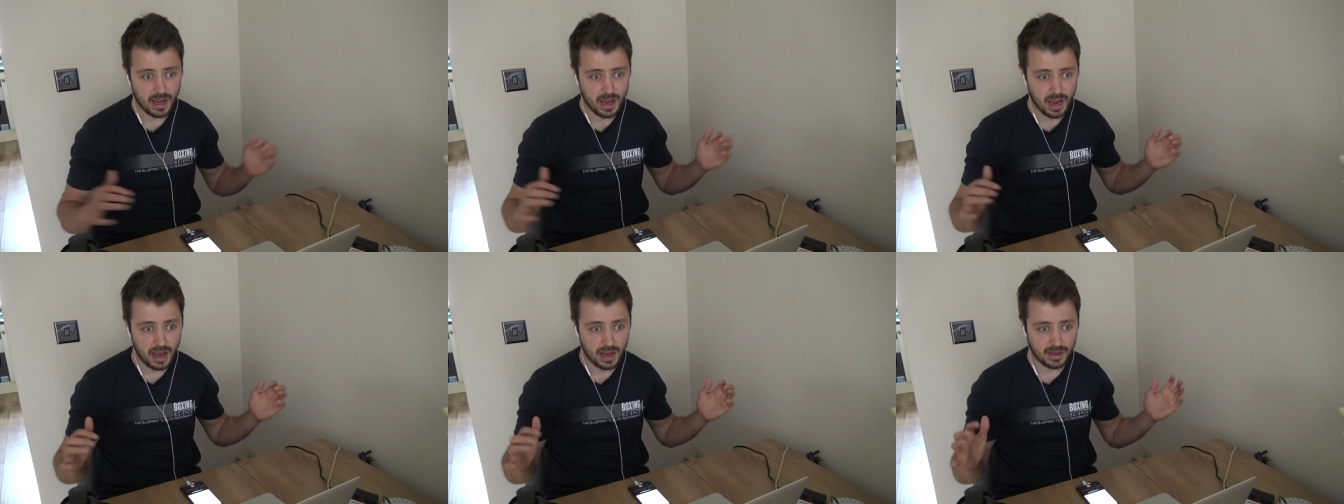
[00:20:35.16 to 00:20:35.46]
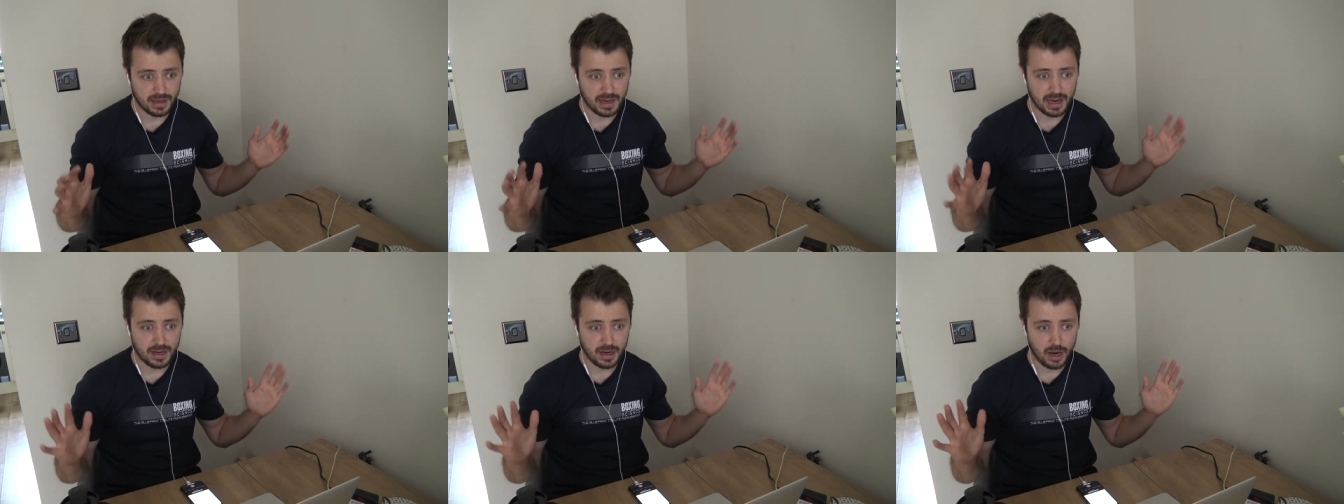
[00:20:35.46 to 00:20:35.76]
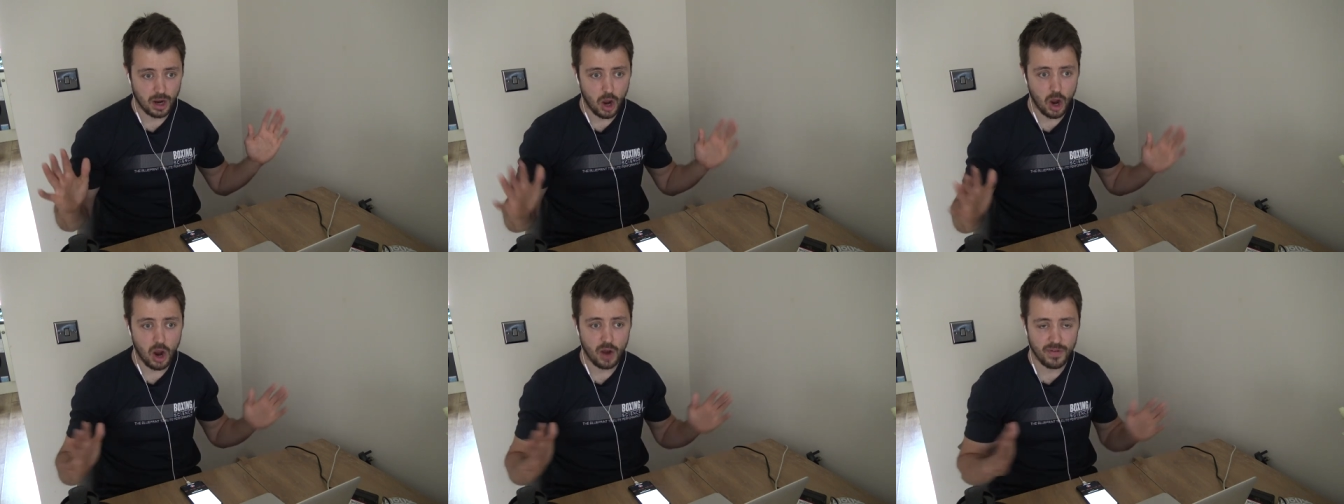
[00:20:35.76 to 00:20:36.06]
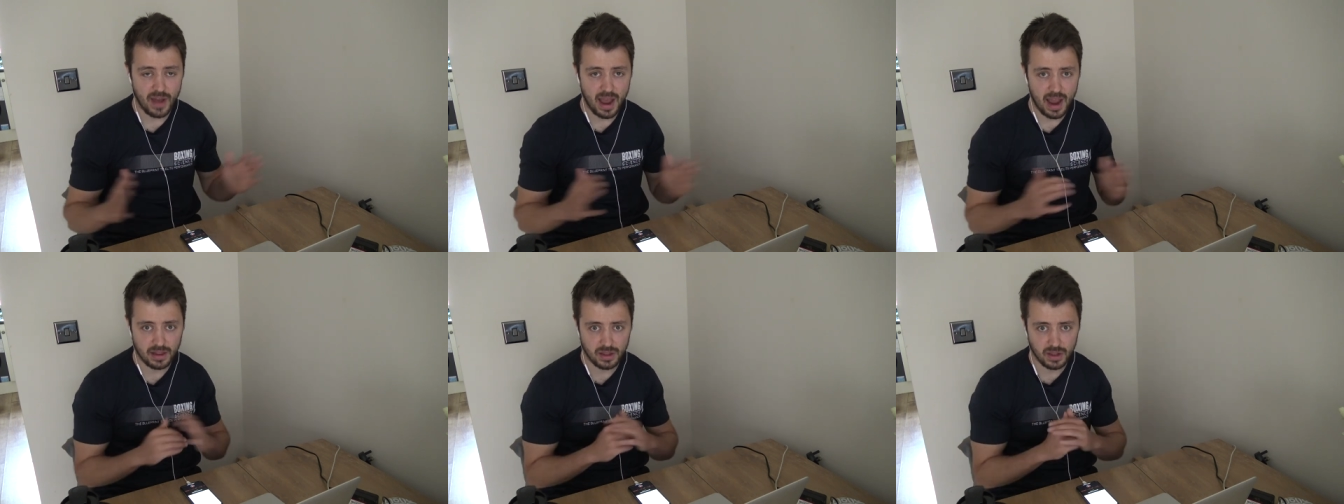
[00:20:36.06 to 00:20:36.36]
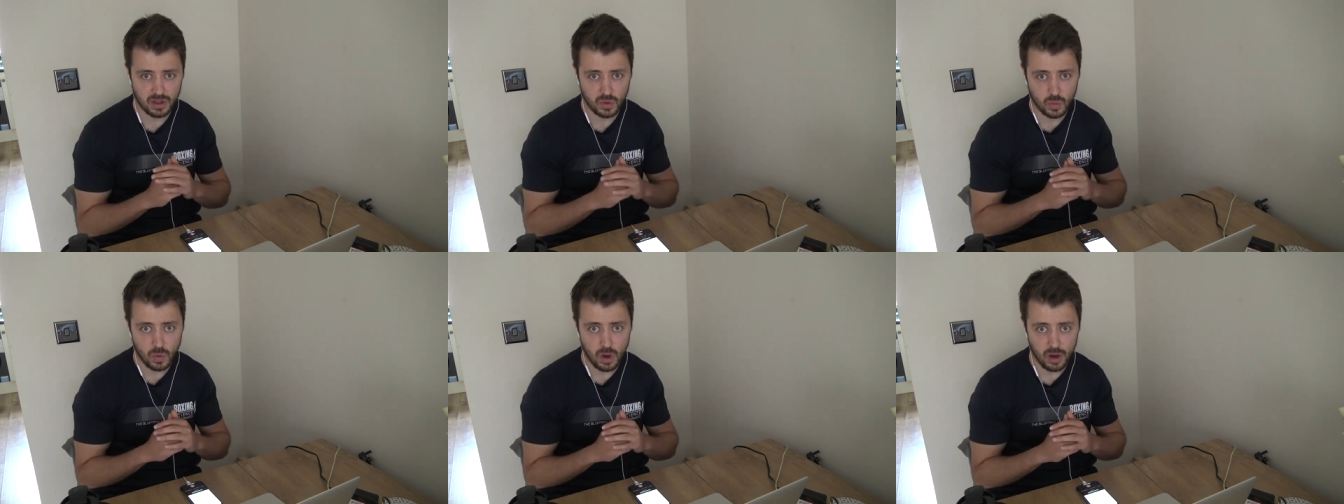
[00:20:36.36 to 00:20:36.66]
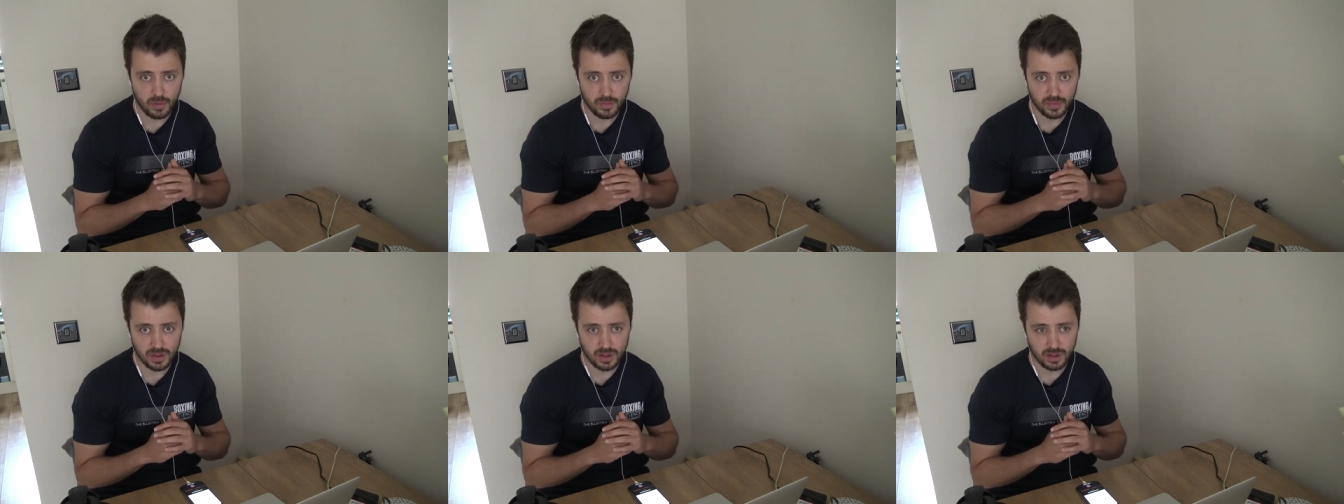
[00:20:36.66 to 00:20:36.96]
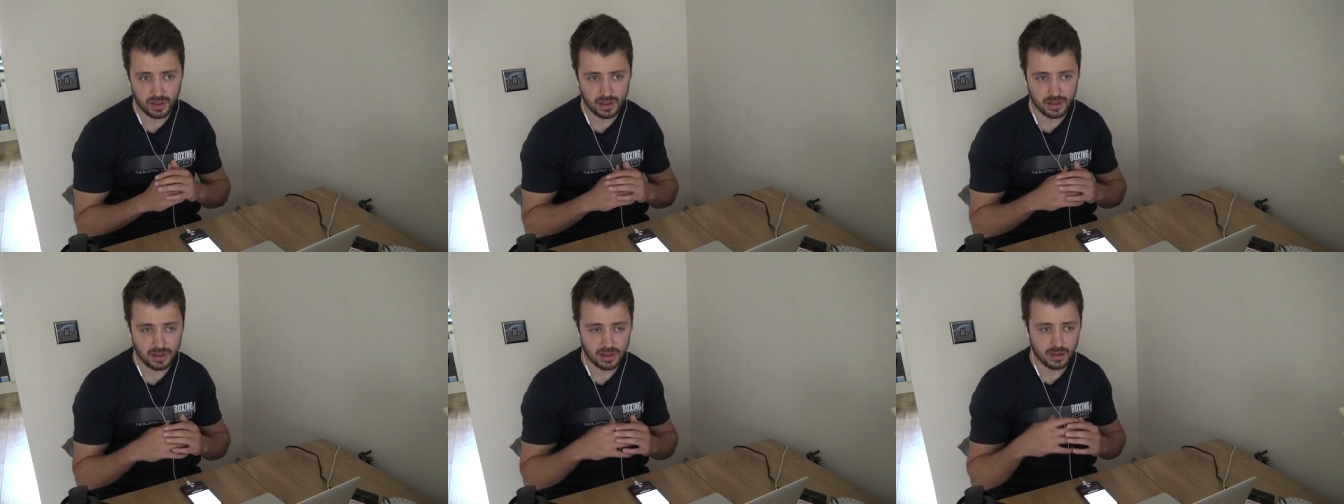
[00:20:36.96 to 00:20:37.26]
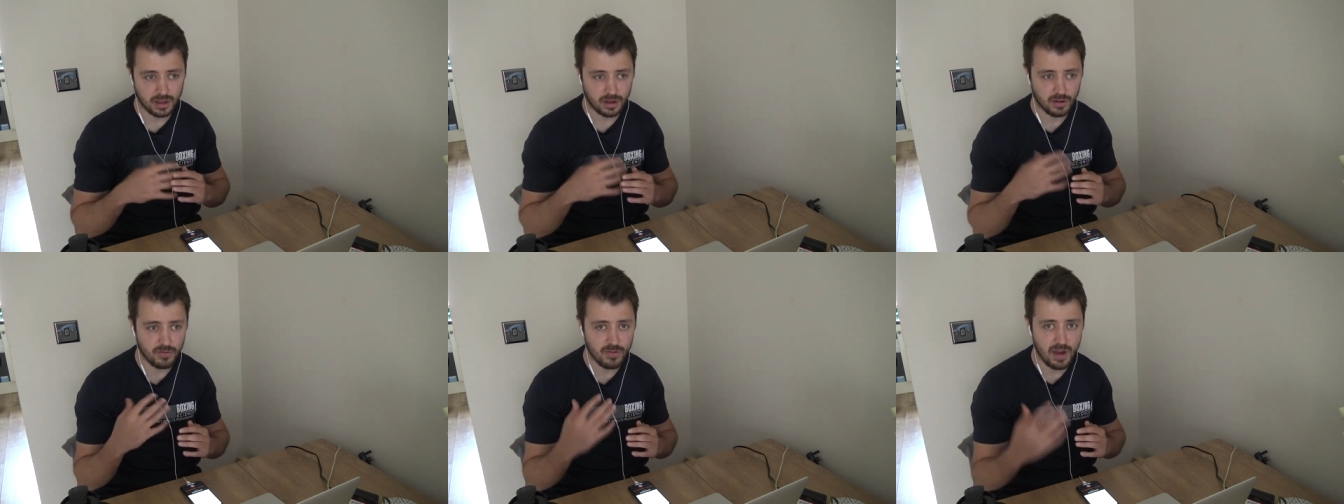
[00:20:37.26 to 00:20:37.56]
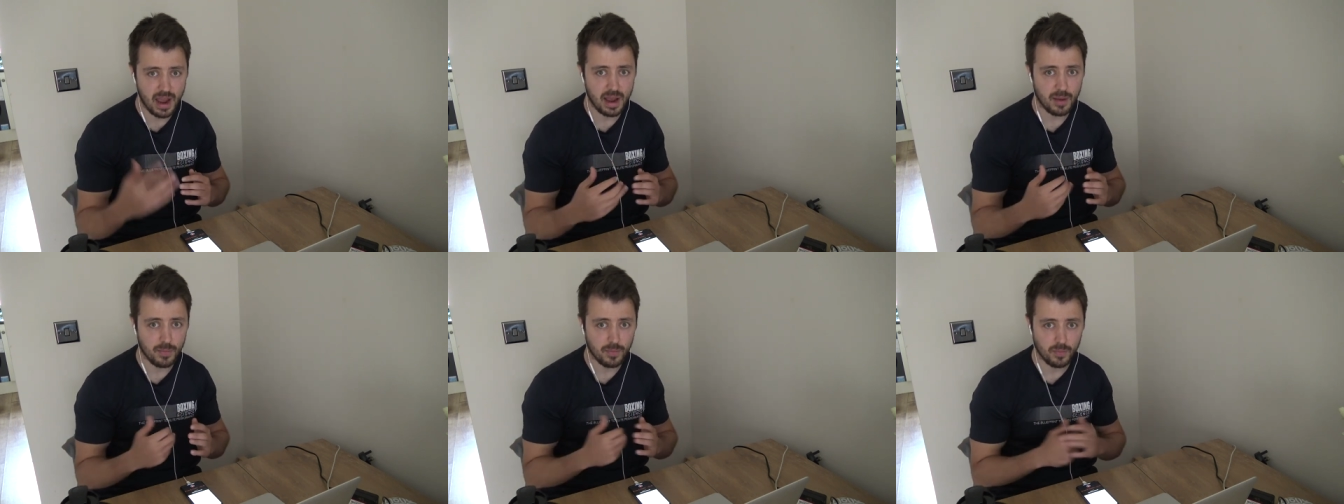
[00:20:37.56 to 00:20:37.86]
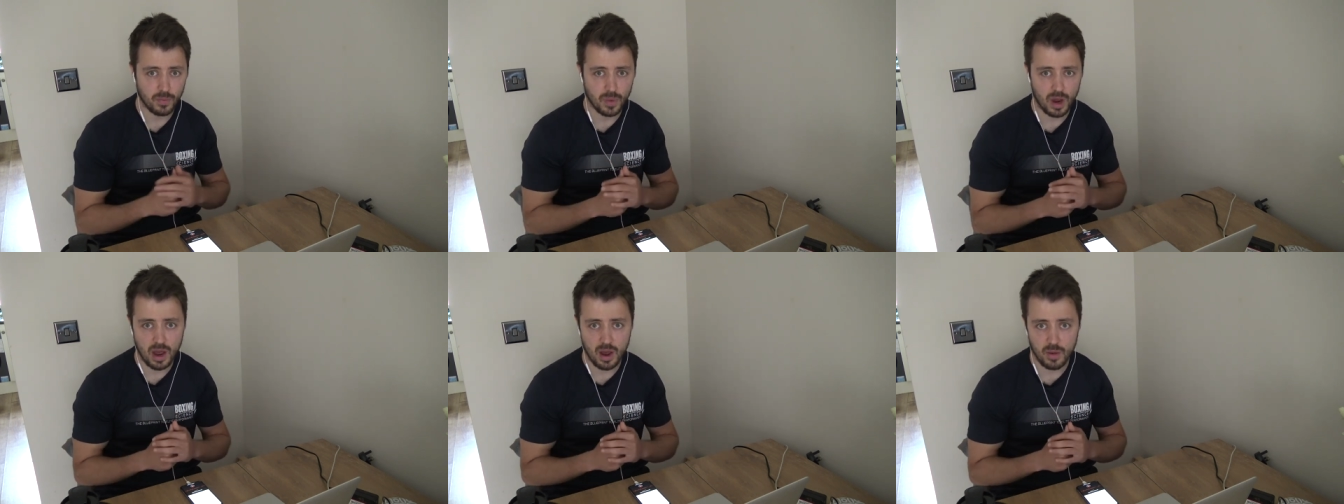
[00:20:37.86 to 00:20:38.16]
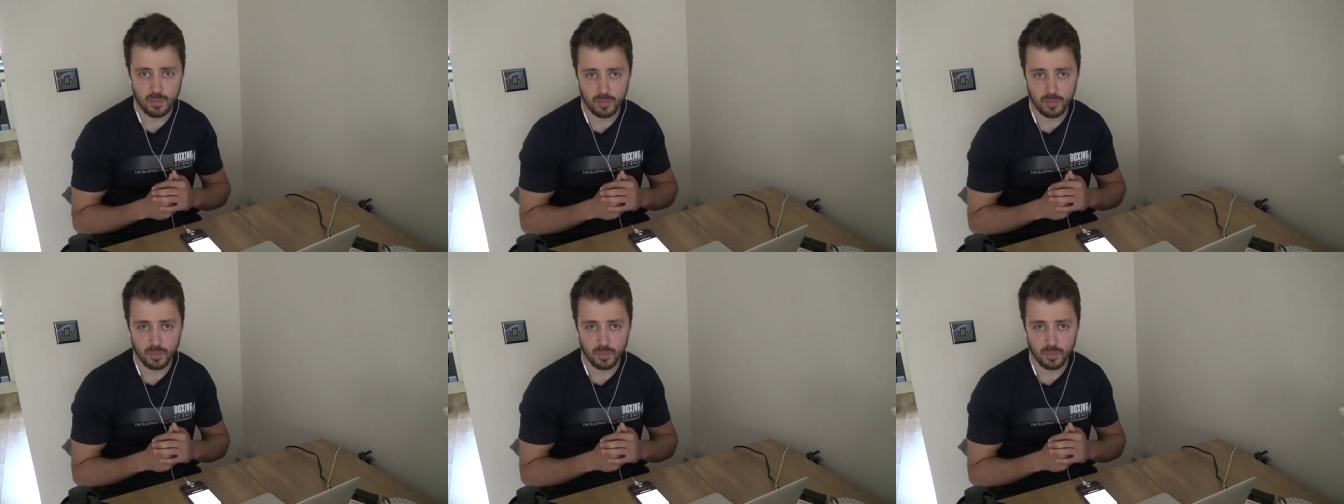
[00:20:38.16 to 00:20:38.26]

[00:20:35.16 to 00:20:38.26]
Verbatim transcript: uh, did an overhead squat. So this is a great uh,